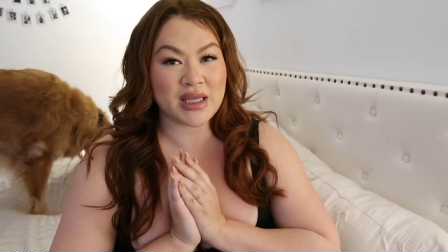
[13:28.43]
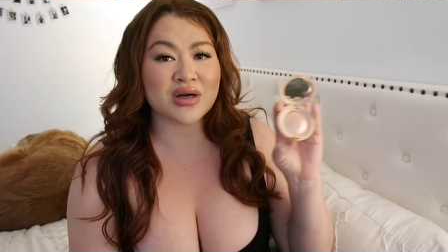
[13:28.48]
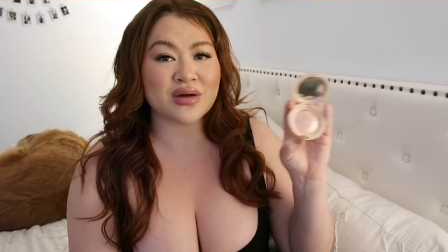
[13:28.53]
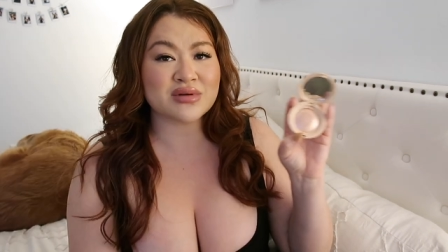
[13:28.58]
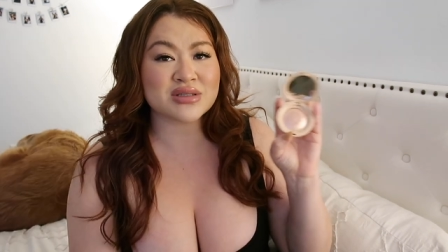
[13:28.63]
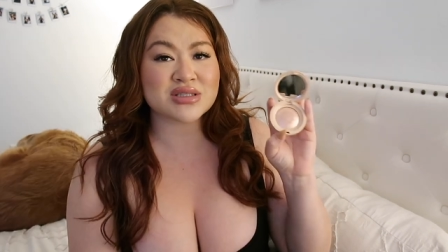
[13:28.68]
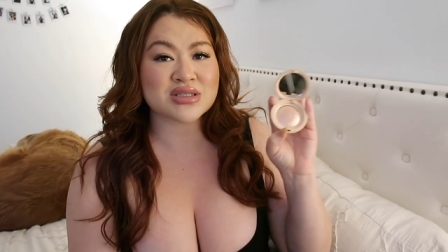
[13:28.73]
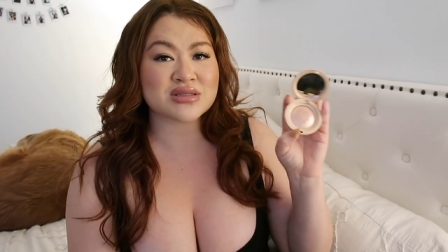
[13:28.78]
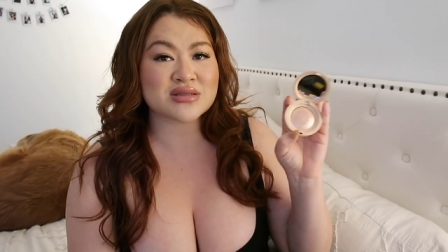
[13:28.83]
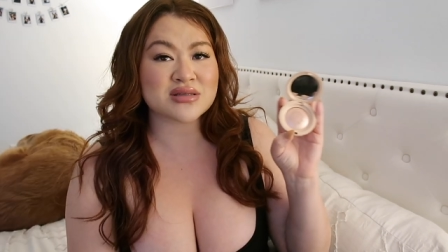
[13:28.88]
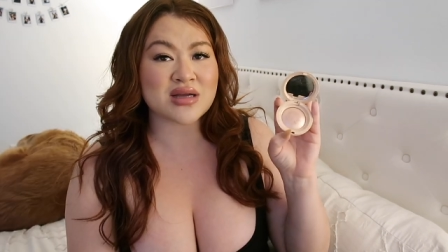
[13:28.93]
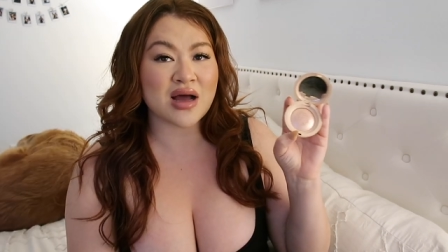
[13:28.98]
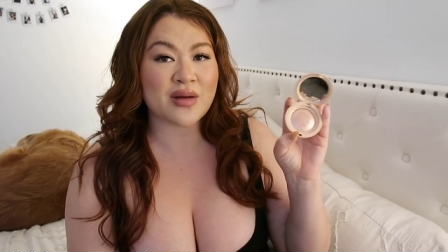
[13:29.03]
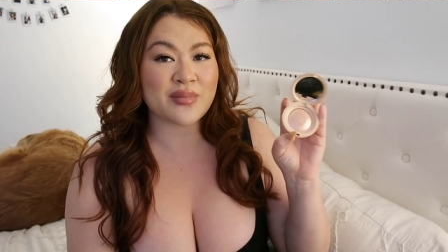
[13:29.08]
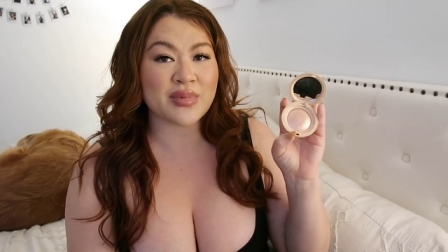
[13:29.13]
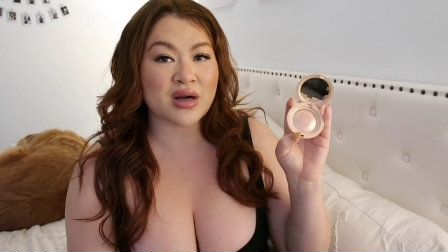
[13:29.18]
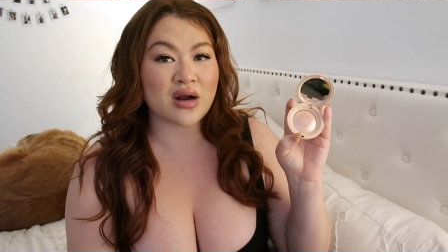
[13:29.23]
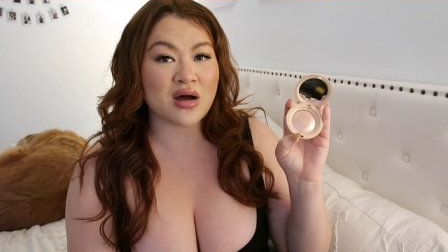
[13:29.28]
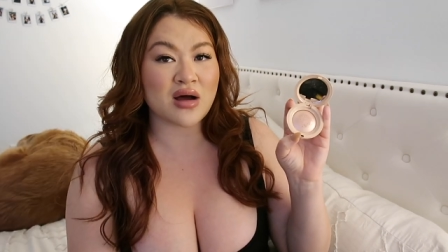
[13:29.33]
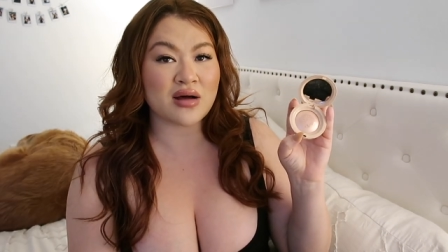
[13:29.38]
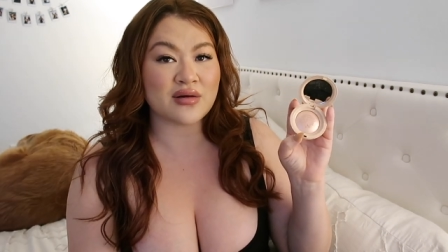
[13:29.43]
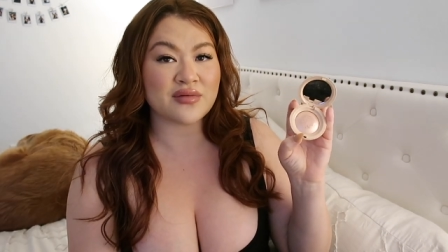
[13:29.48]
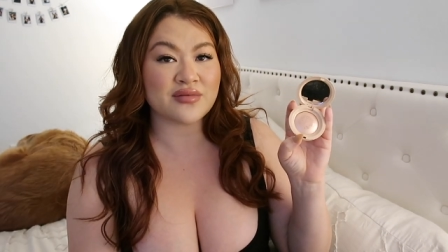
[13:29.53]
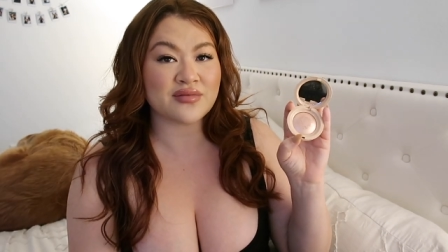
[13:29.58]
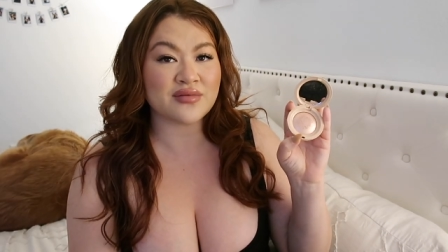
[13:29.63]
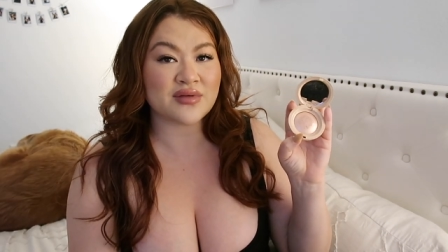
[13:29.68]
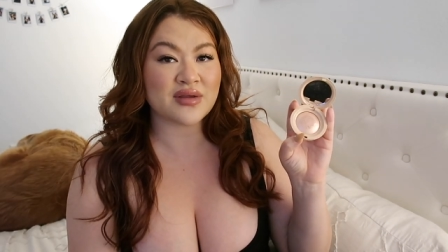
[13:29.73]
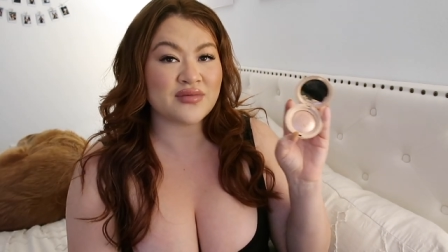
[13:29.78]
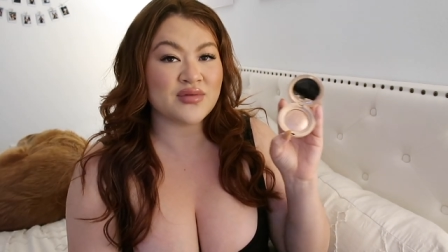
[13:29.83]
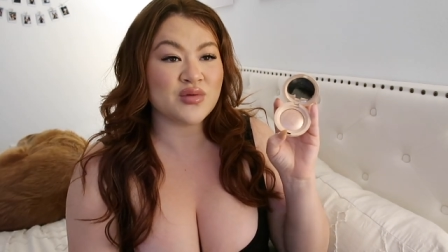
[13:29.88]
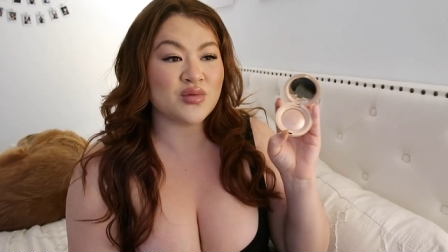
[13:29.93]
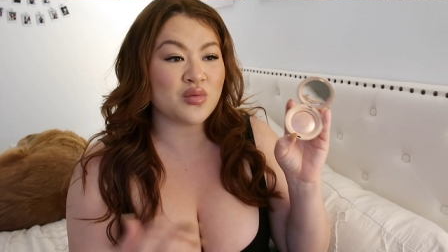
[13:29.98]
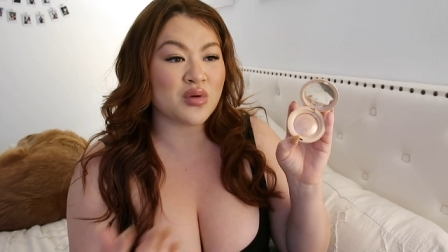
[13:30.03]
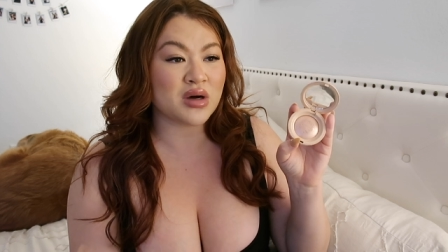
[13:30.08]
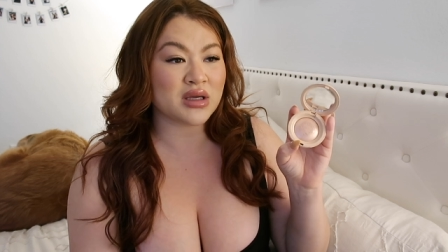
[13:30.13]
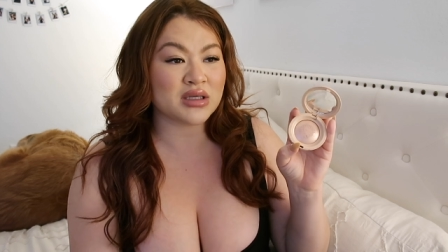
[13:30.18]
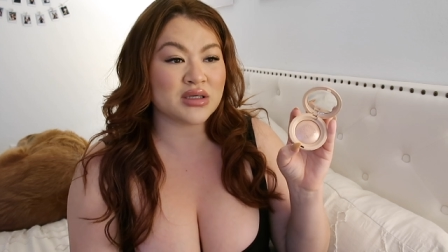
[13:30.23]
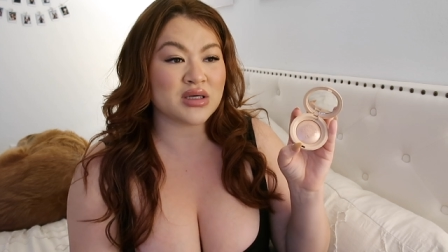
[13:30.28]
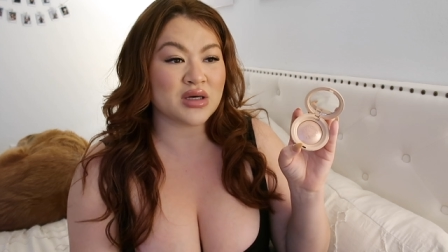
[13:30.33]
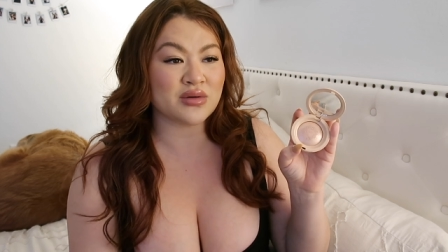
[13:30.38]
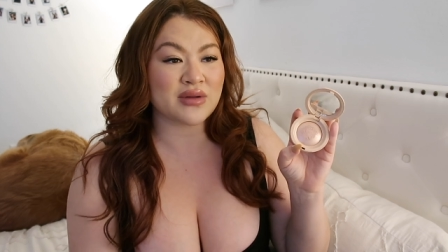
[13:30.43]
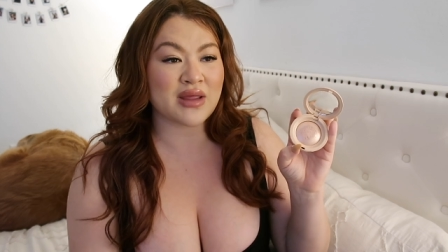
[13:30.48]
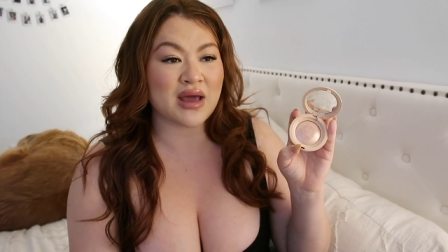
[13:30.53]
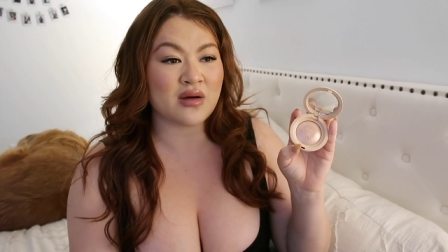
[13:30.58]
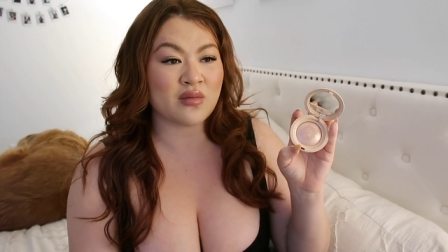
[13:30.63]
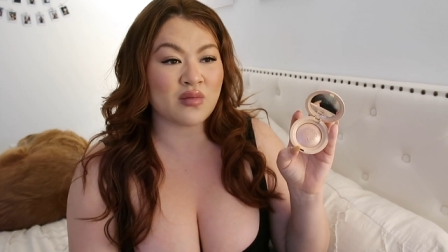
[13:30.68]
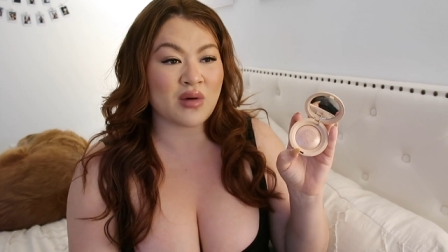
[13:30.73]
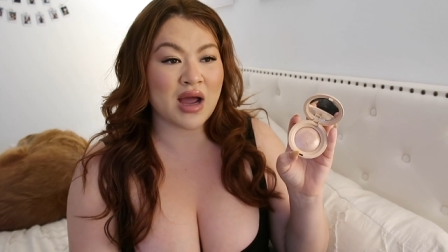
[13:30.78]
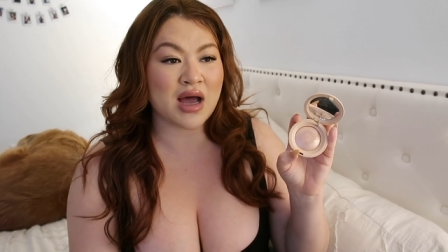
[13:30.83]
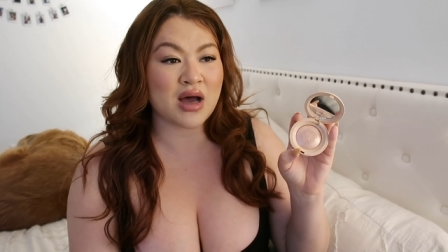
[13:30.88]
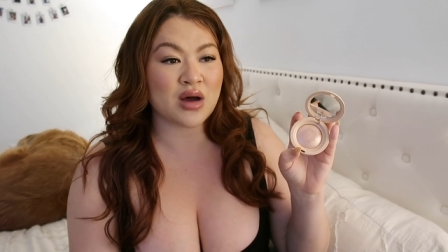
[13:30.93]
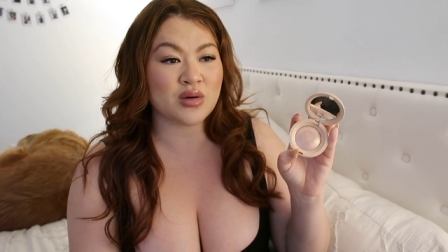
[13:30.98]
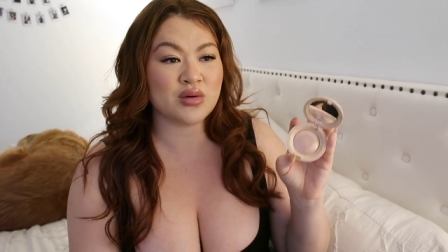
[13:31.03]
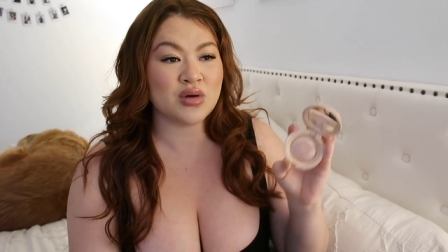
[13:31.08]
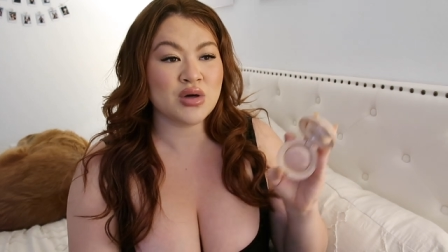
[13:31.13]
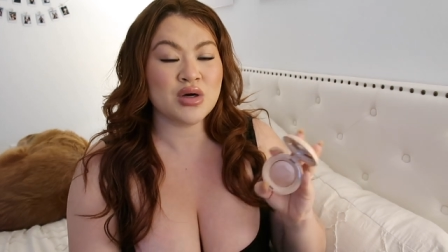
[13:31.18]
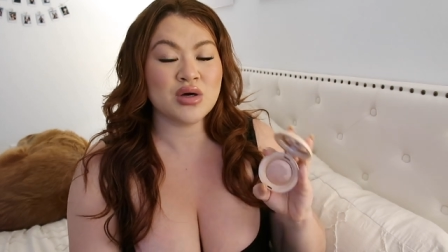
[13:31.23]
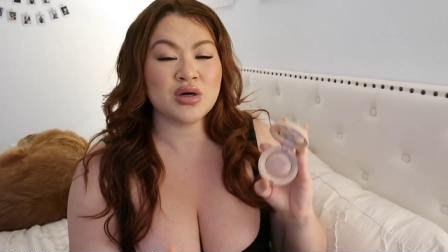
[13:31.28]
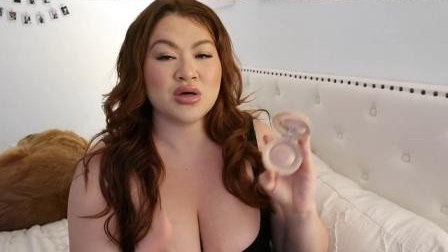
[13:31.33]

Always just top it off if you want to go that route,